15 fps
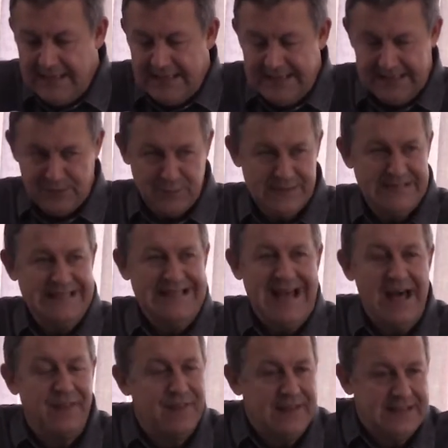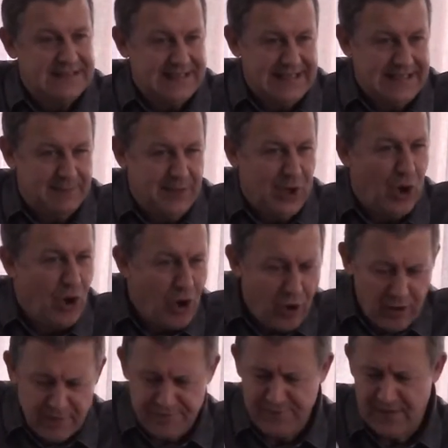this was nothing to him. It
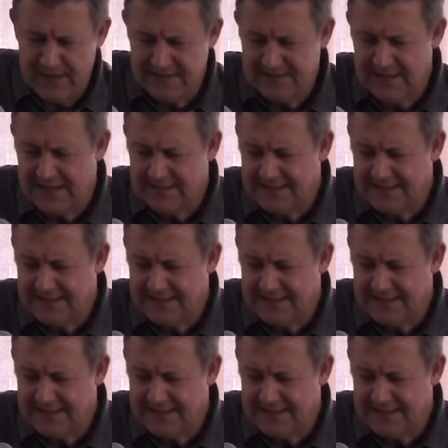horrifies us